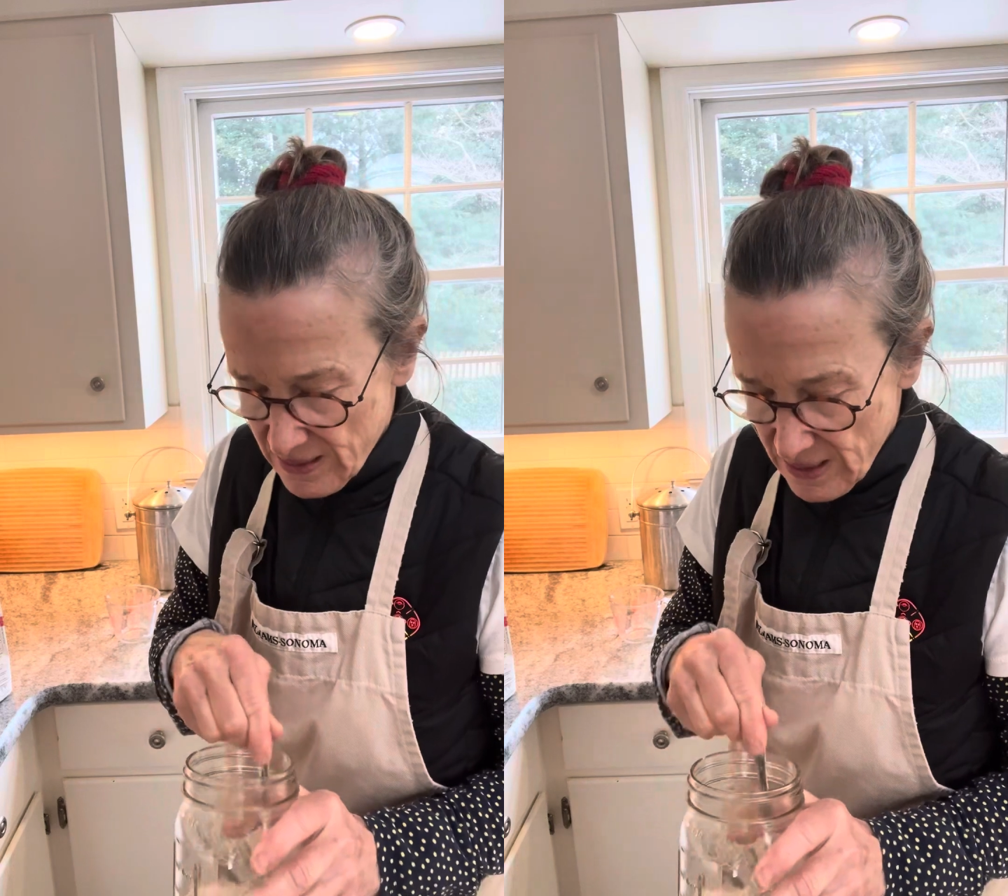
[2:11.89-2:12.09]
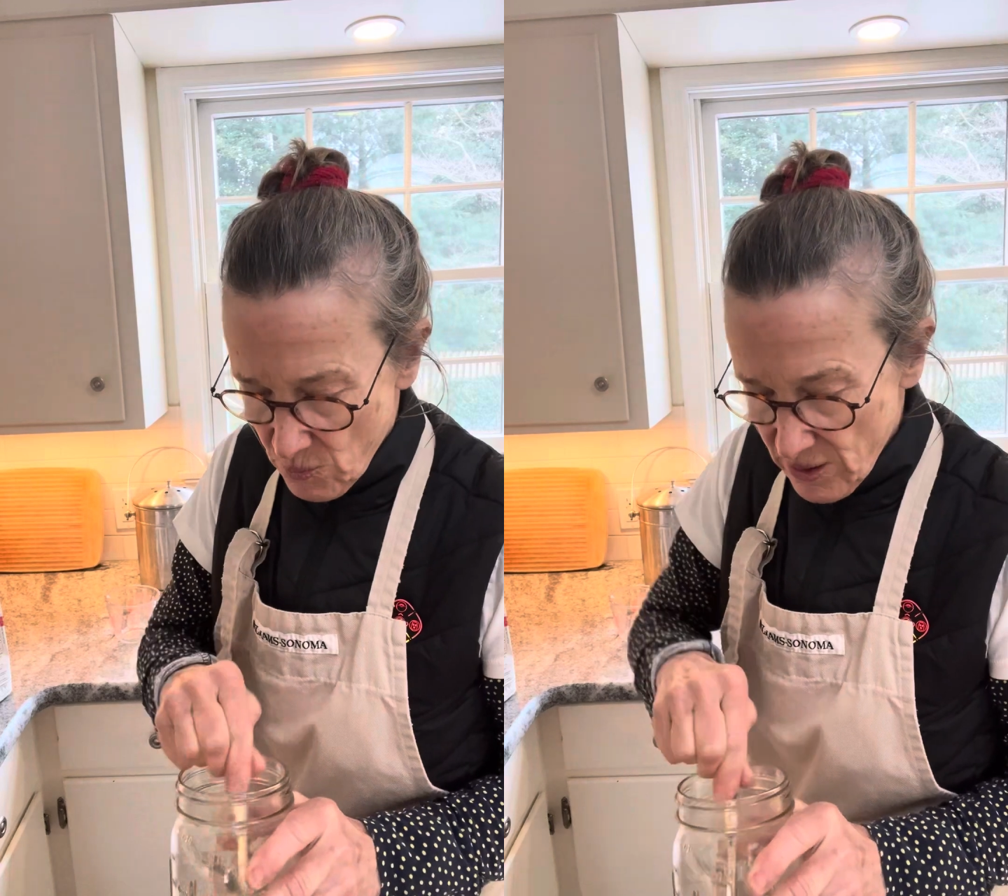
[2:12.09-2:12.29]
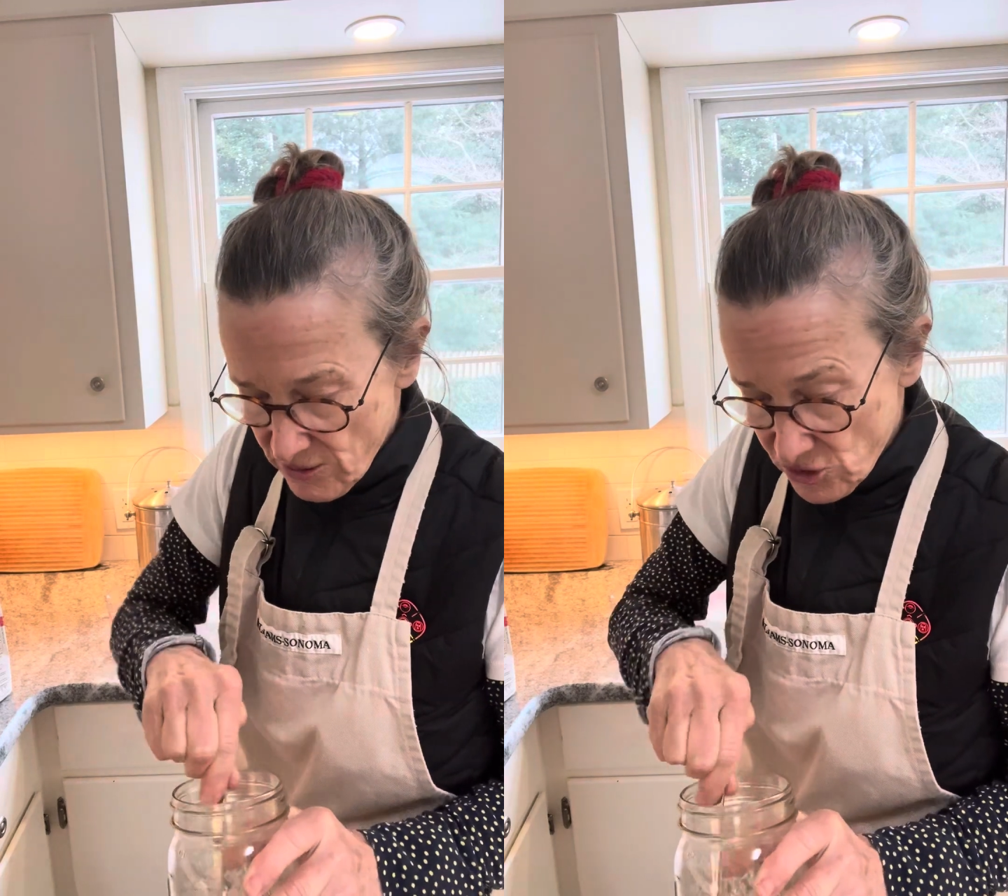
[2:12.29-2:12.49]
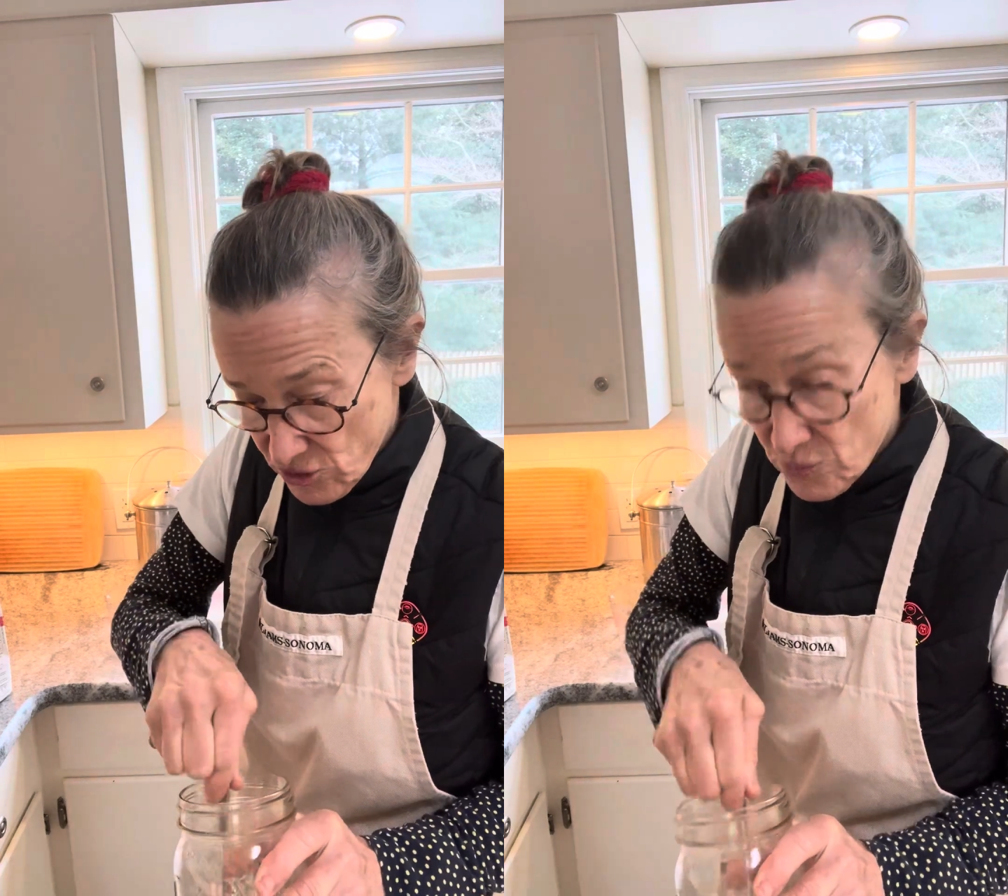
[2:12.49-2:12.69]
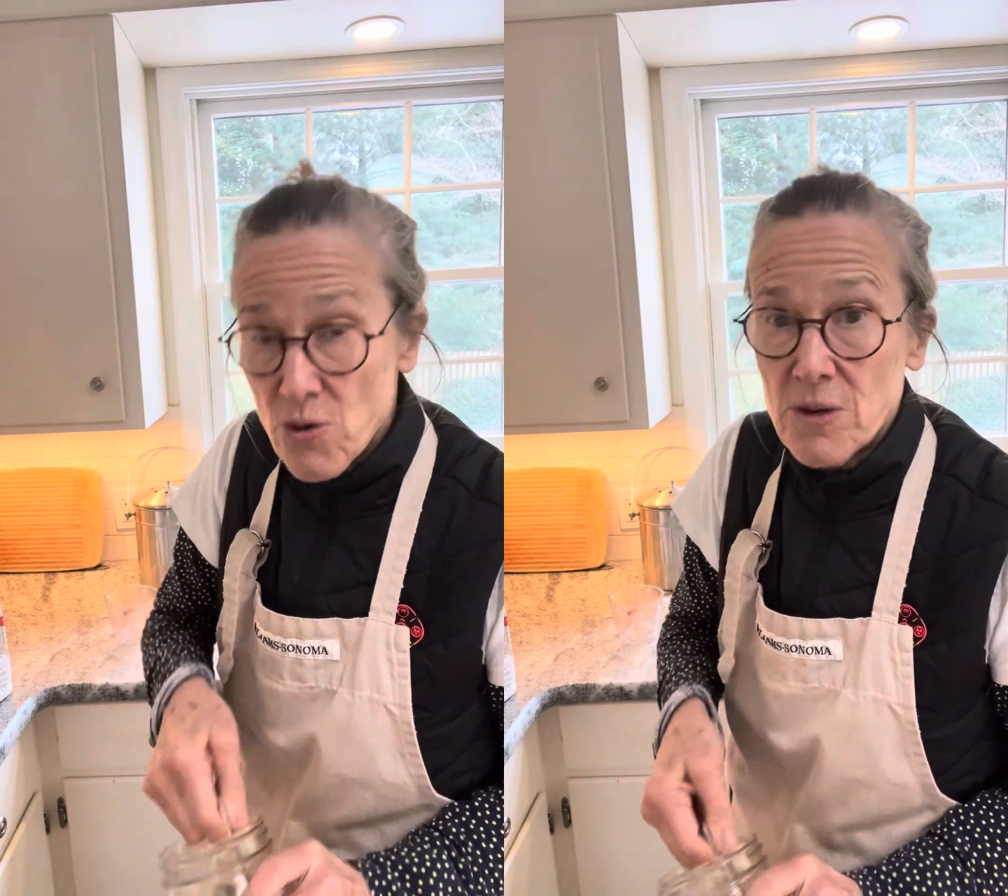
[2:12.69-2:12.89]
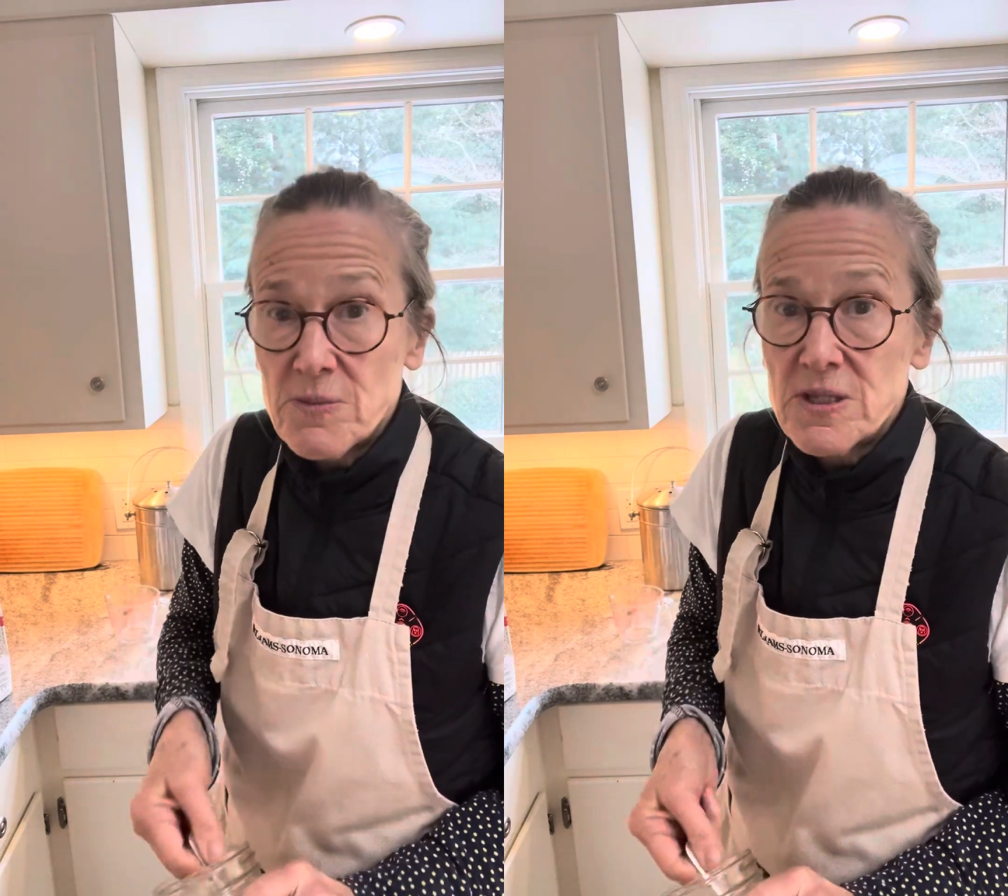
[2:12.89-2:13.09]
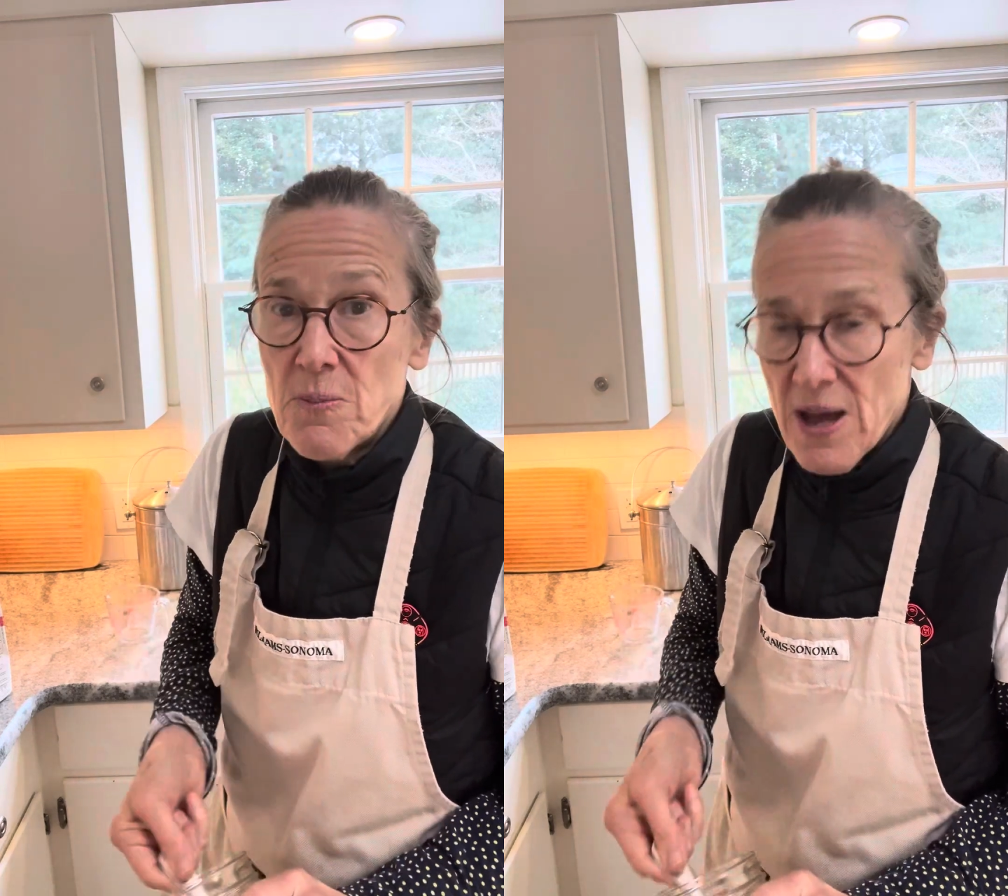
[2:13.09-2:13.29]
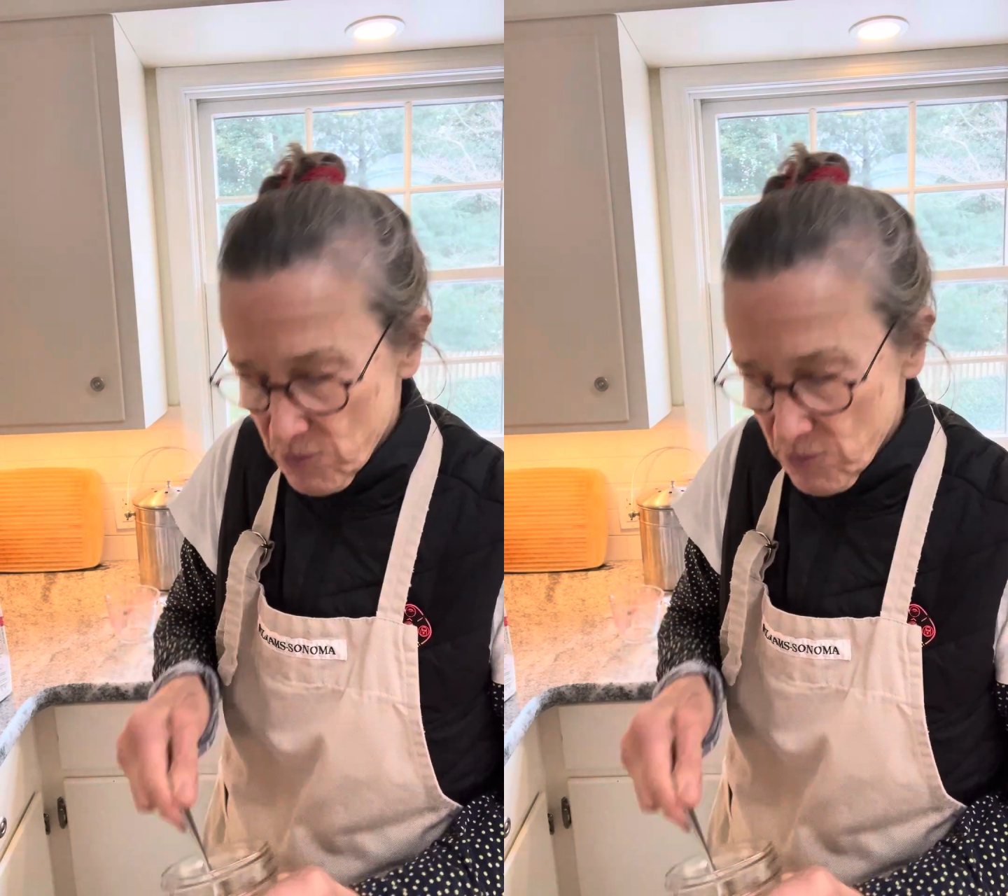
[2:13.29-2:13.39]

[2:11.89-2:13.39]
Now, where is your warm spot